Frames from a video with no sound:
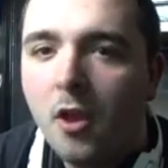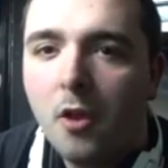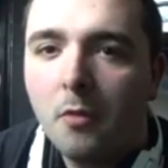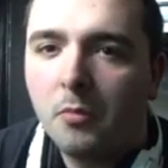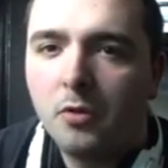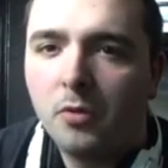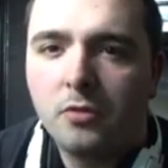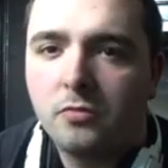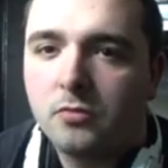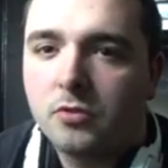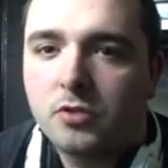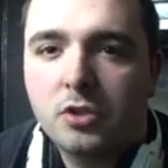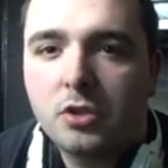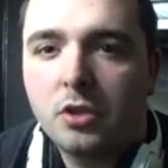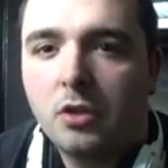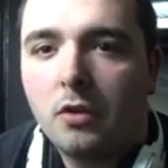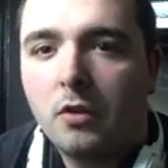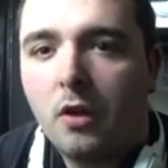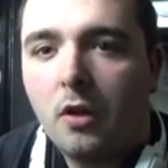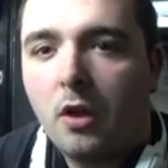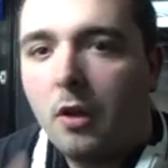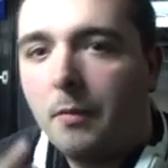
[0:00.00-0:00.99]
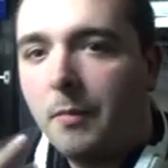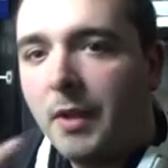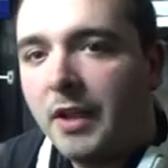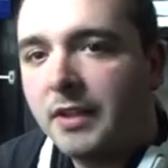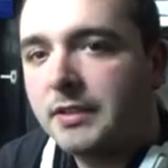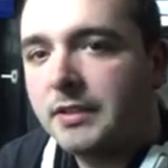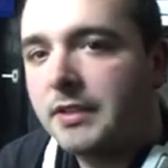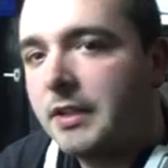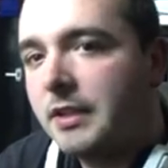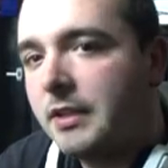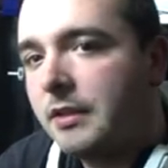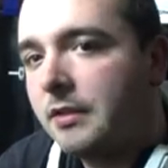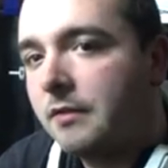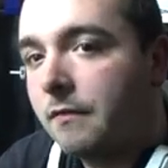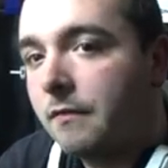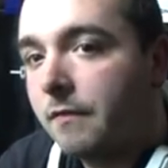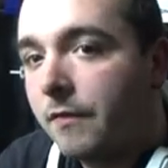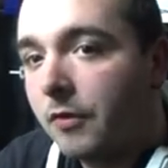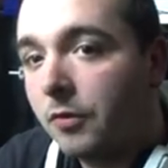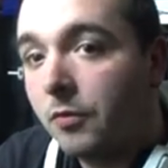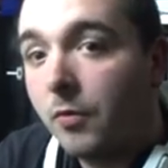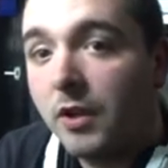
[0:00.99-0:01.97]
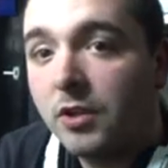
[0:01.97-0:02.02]
Which I'm asking
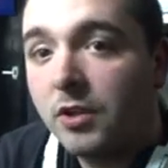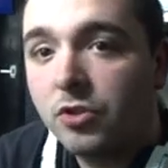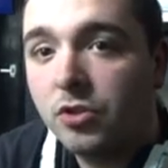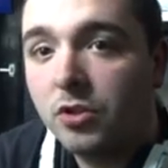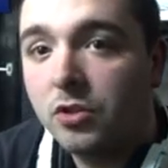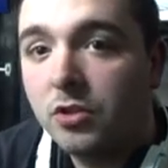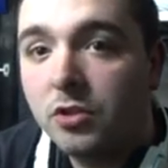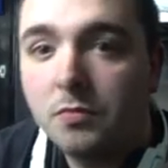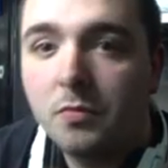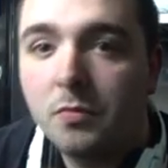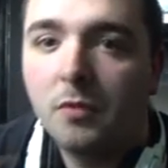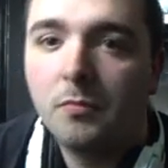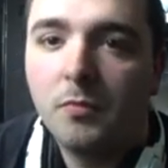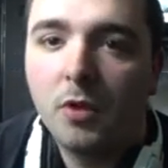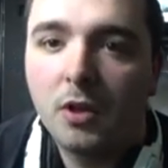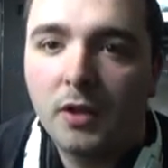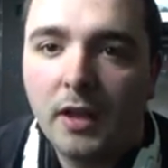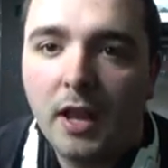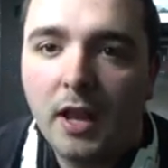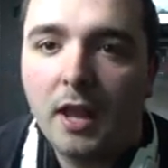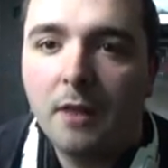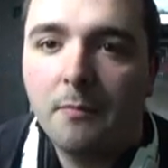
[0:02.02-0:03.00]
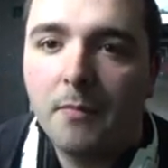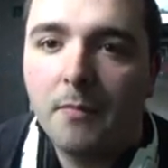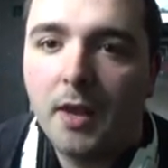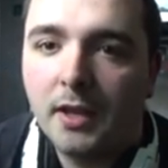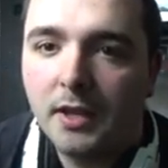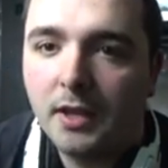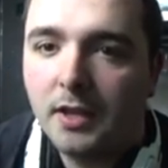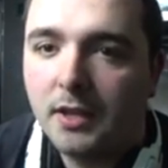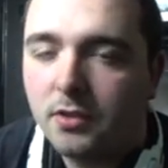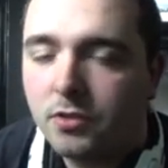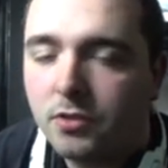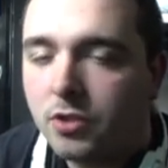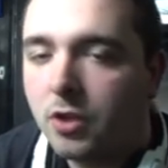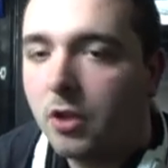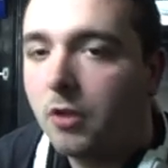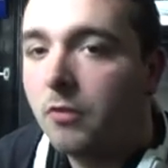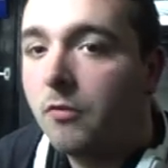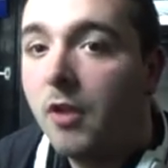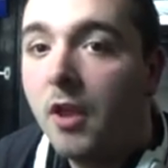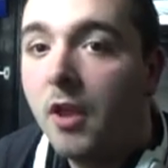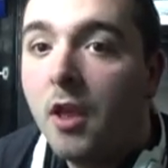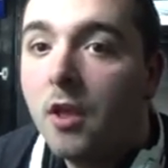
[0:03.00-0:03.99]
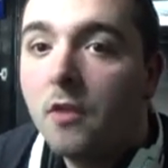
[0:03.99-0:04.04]
for questions, but I'm not getting many. So,
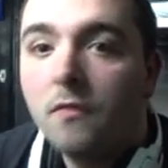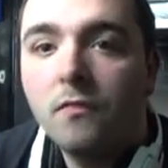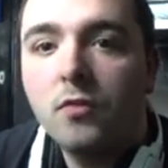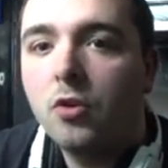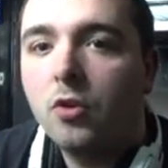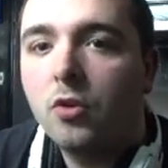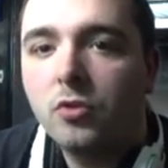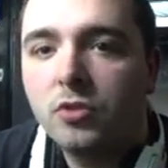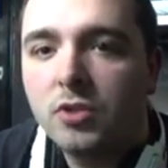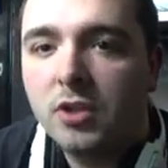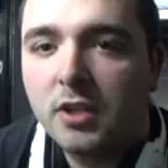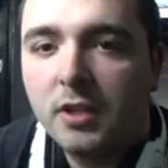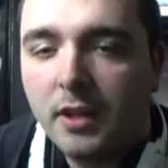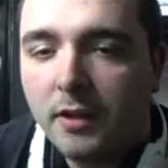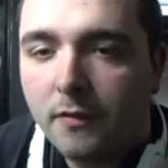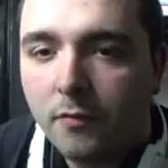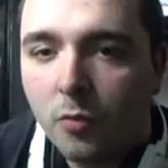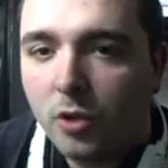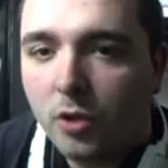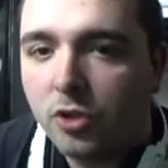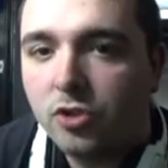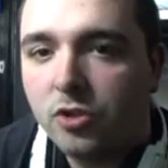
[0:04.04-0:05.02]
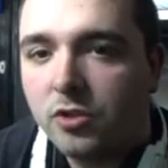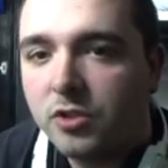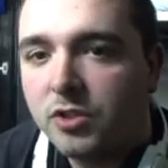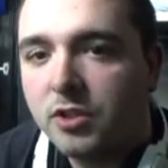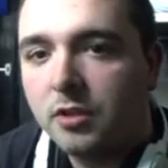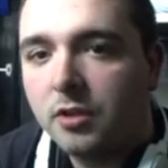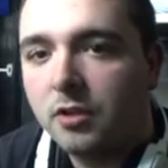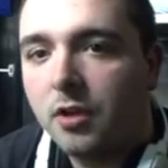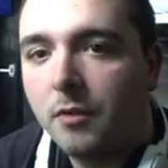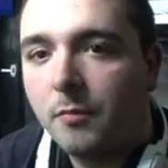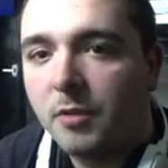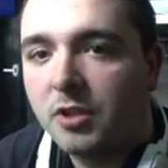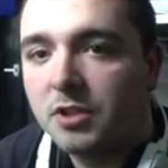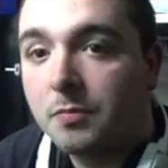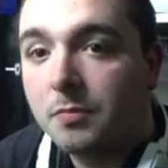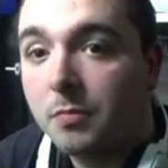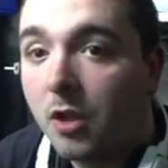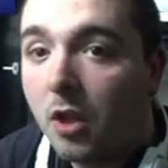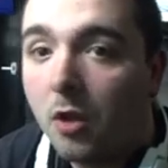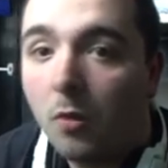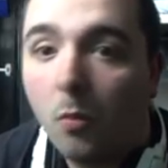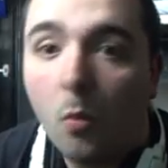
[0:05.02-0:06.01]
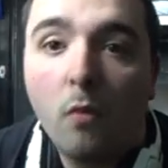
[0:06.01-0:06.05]
if you guys can leave questions in the comments
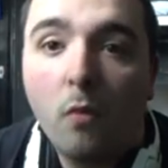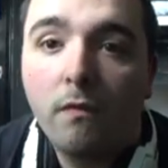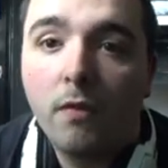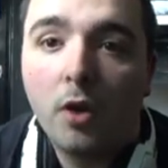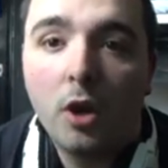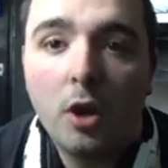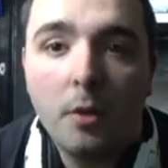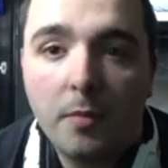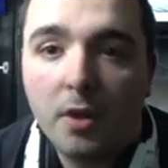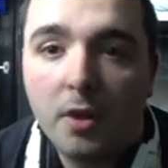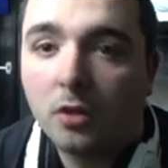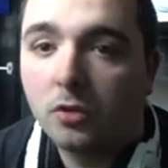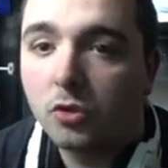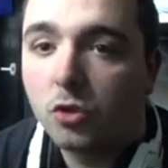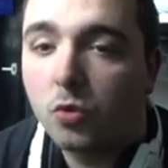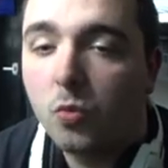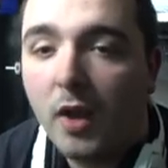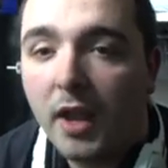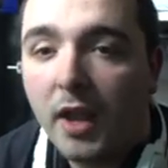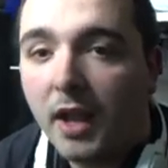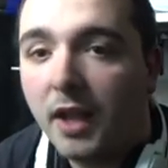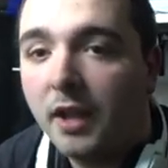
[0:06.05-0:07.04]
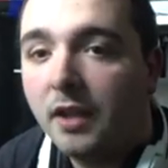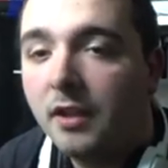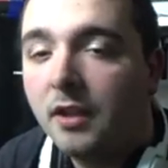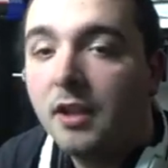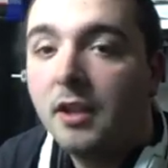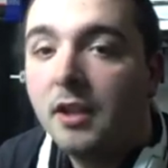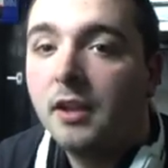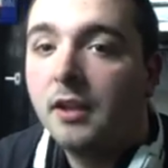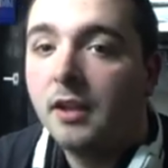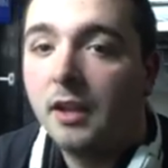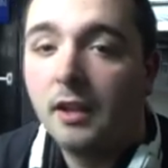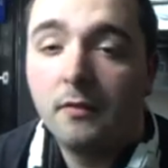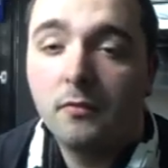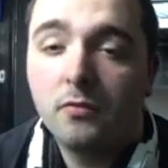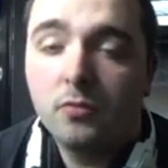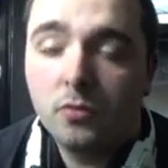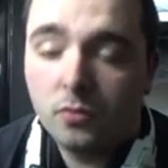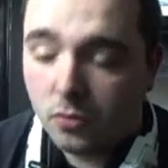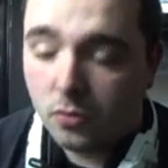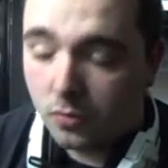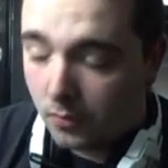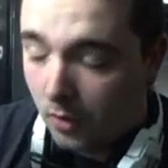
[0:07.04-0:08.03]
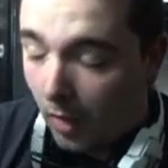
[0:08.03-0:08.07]
below or follow me on Twitter,
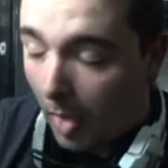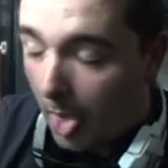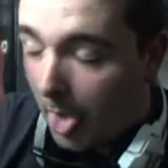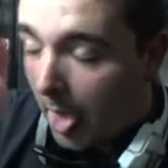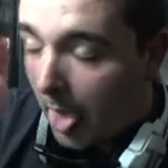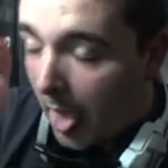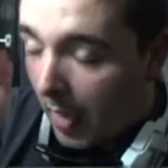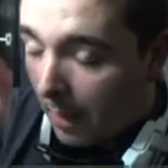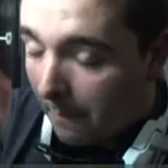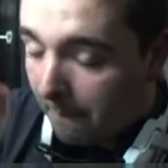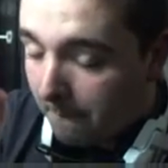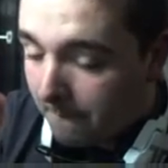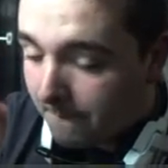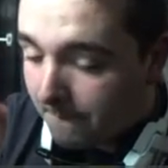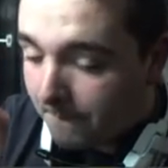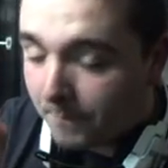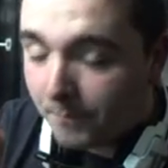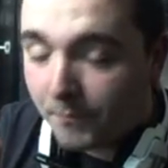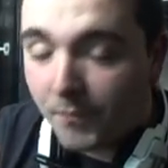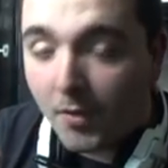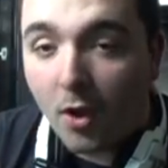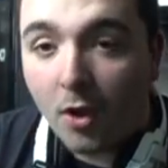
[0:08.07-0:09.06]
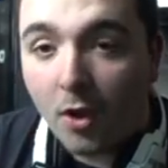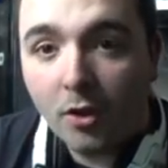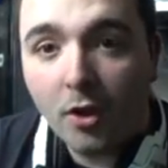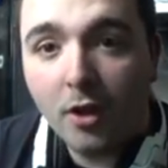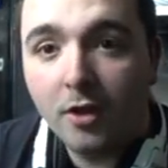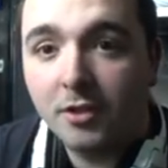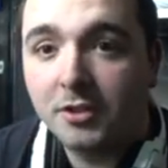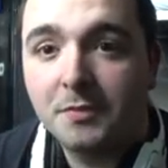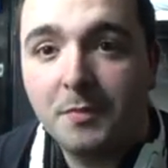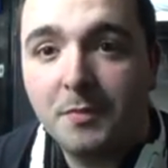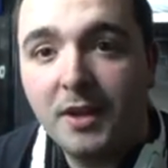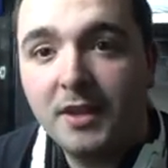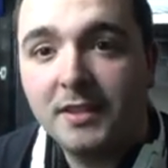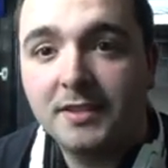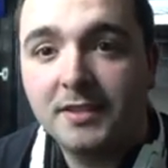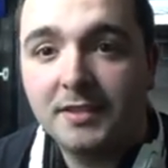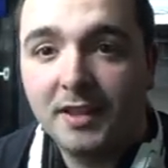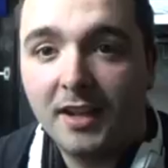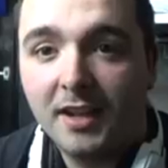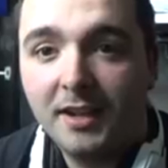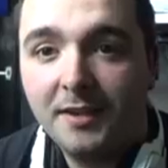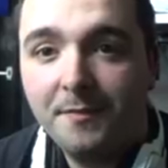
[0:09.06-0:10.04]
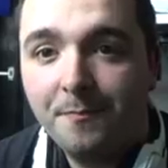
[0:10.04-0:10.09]
I can't speak
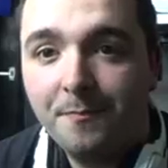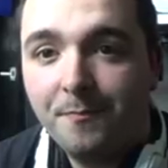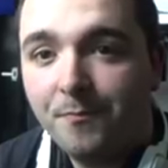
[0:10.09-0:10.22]
today.